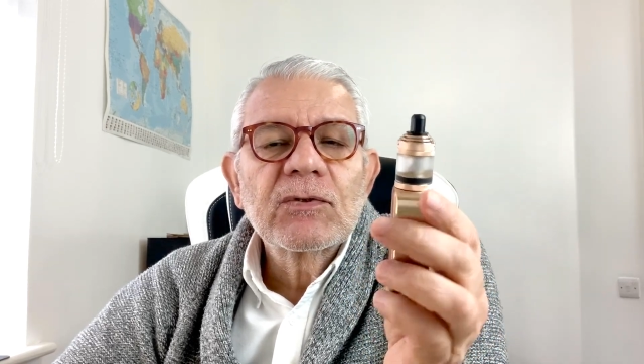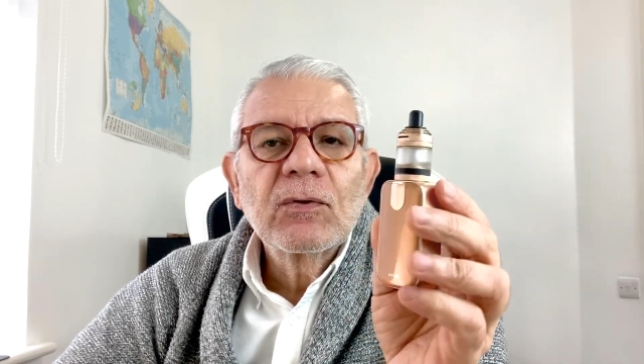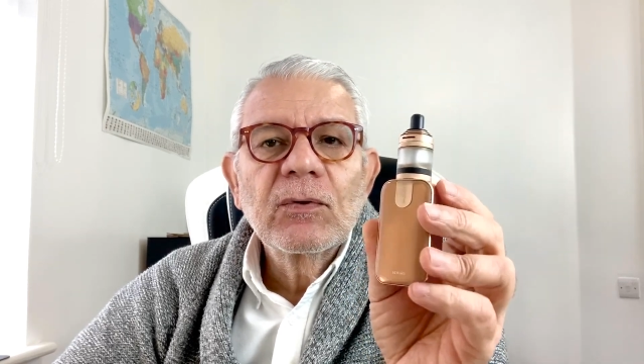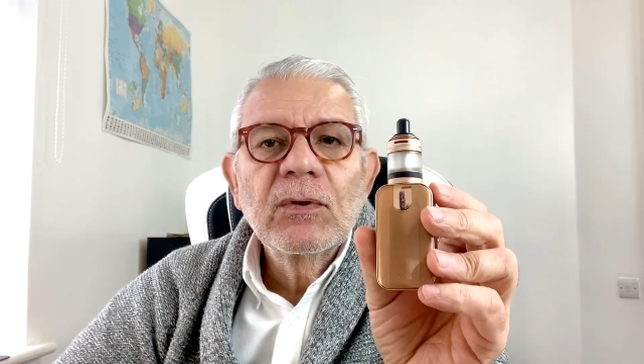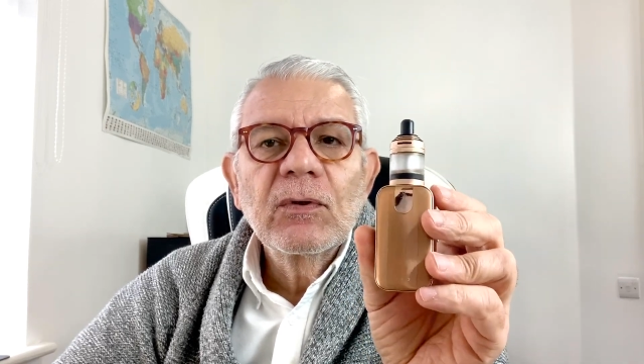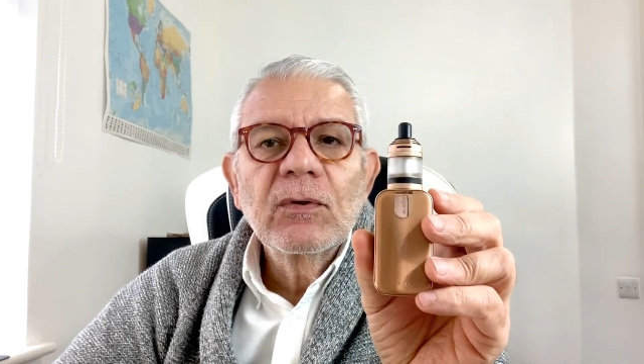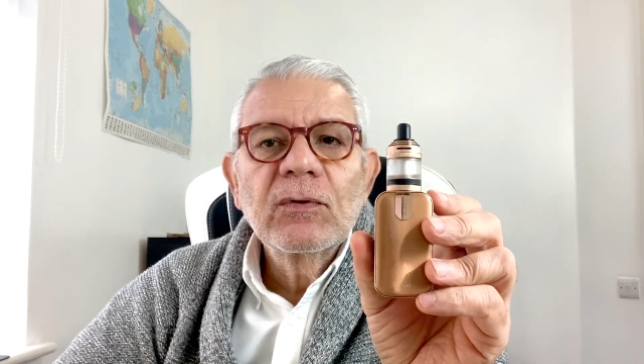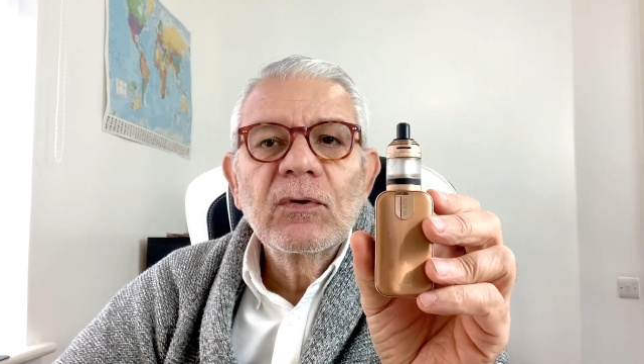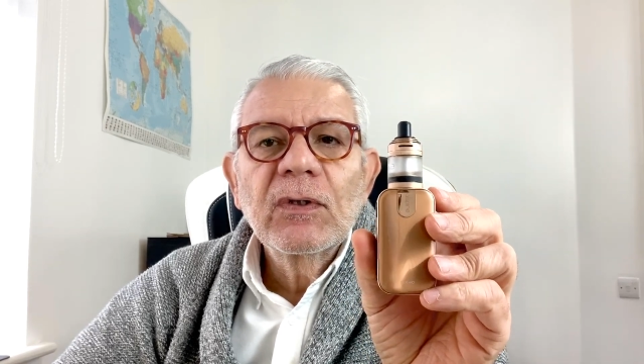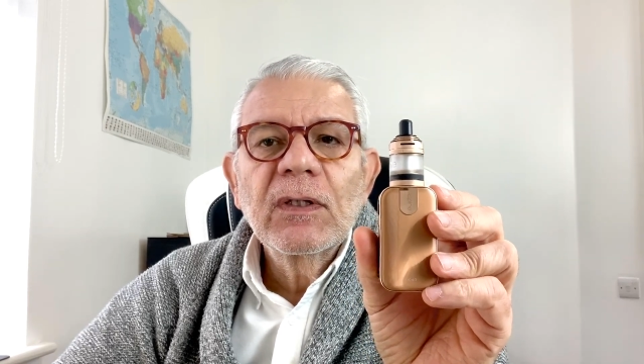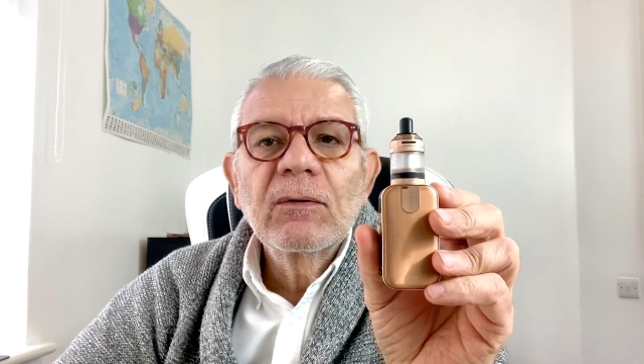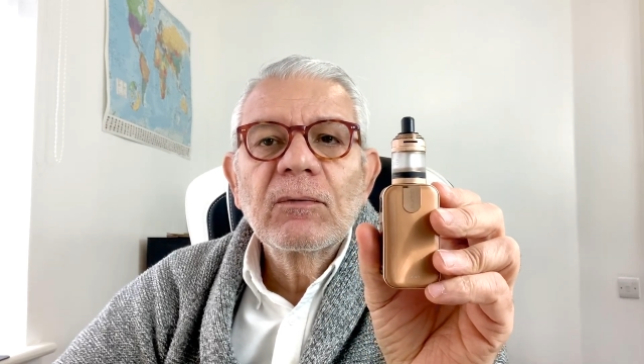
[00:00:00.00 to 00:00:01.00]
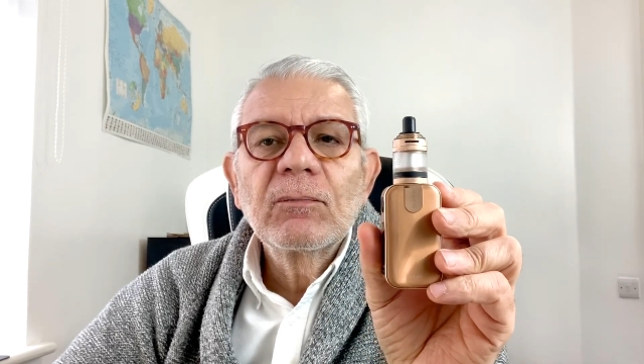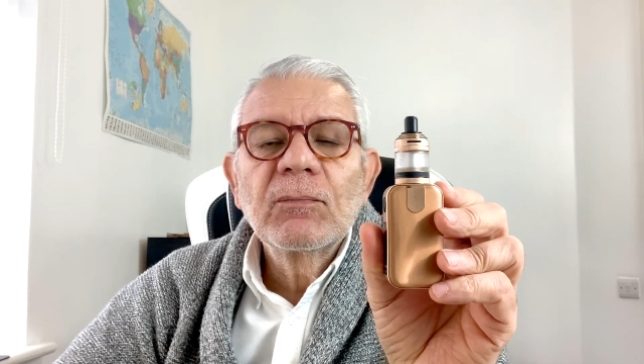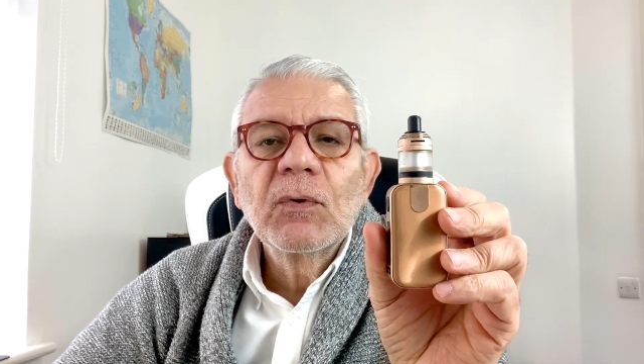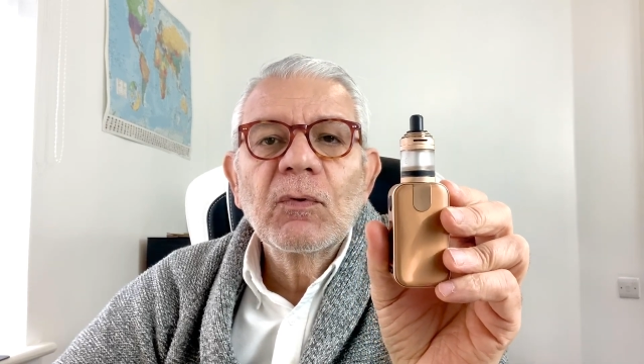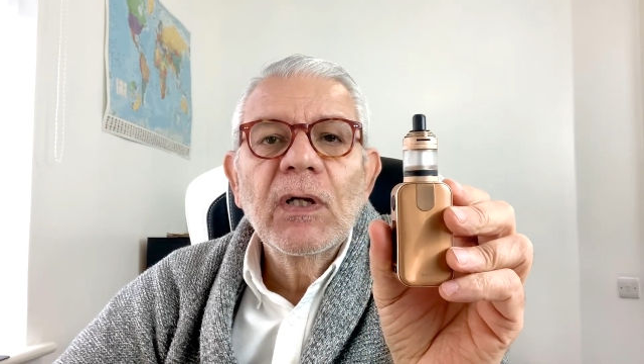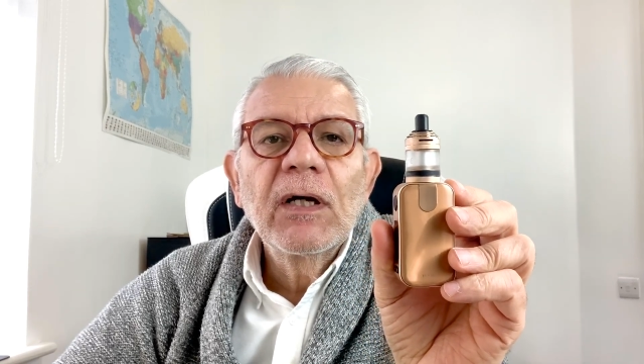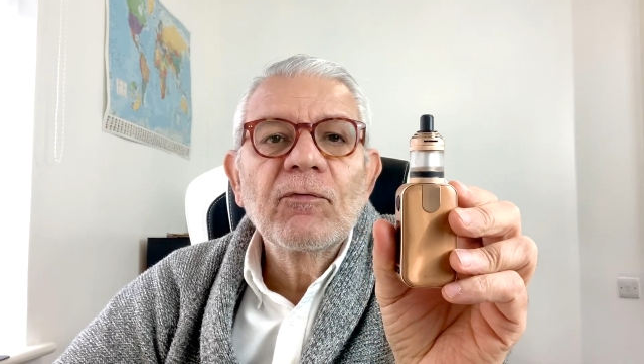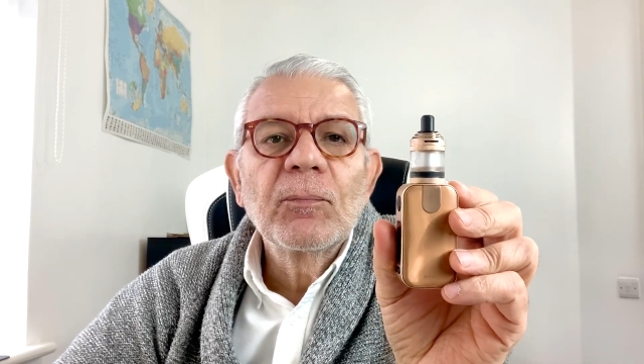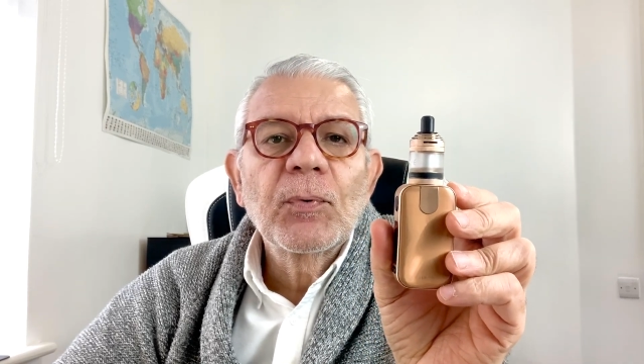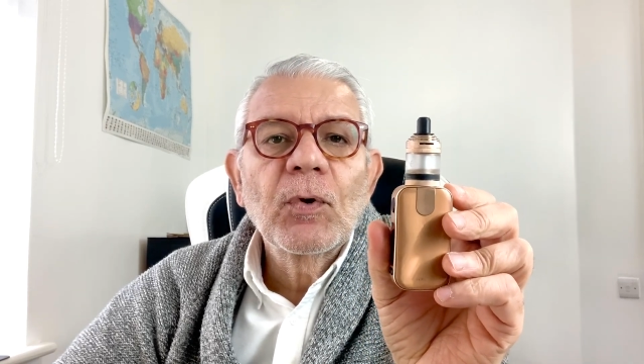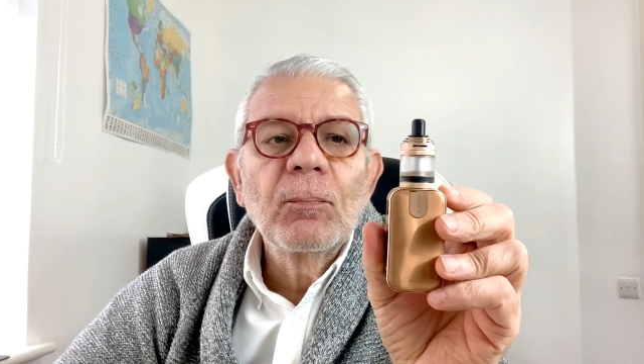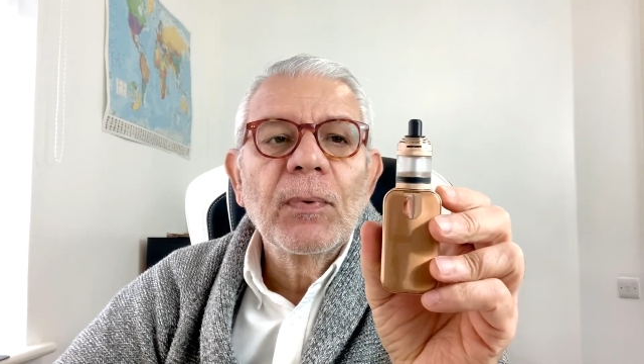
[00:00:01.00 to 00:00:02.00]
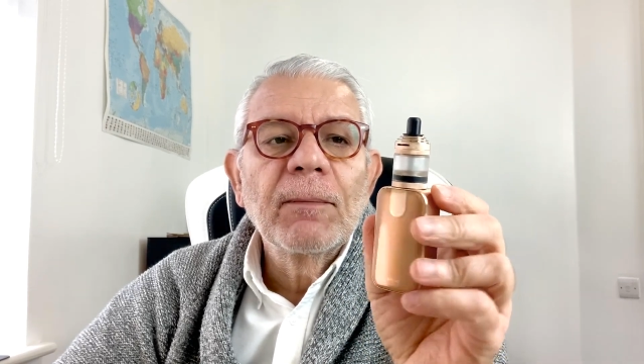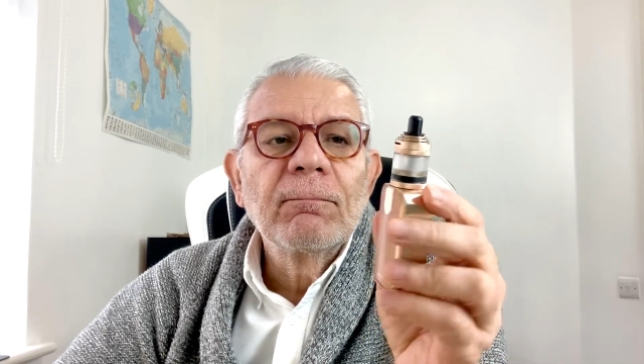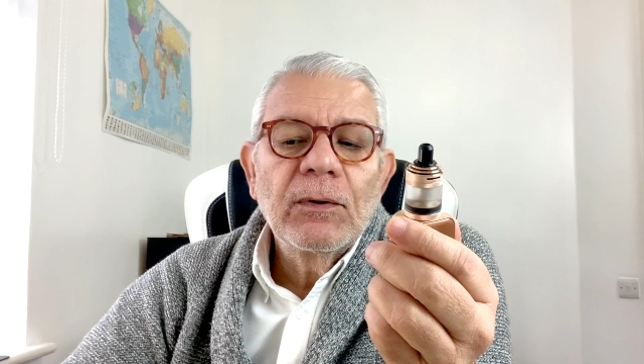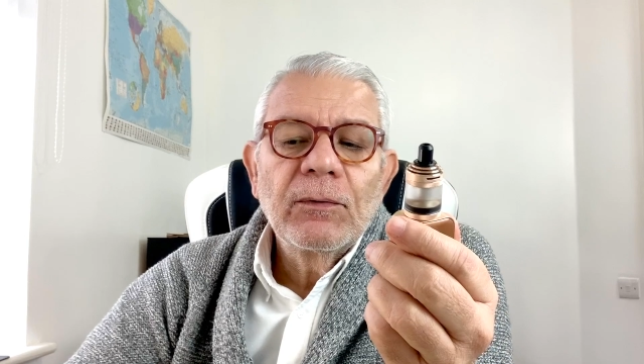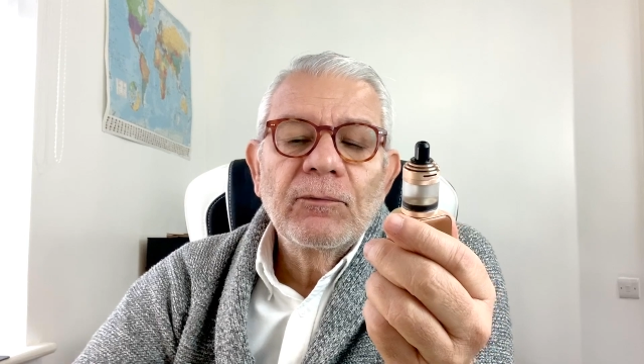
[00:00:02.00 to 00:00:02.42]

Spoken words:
So you won't have a problem